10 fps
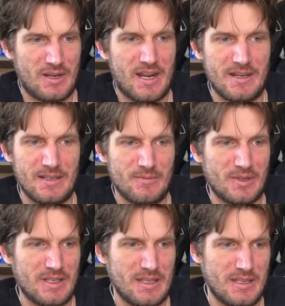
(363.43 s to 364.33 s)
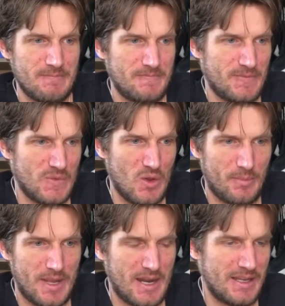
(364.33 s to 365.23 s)
had anybody not
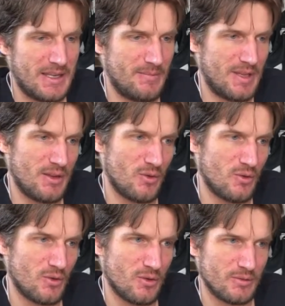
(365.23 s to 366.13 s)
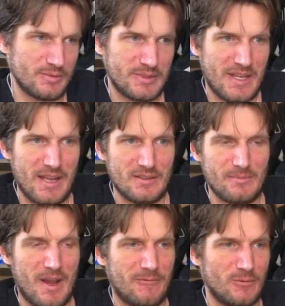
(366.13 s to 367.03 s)
be able to hear me or say it's
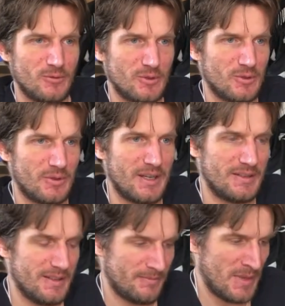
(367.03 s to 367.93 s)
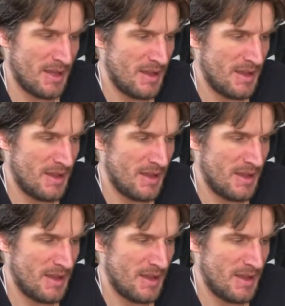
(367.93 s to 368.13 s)
muffled or anything.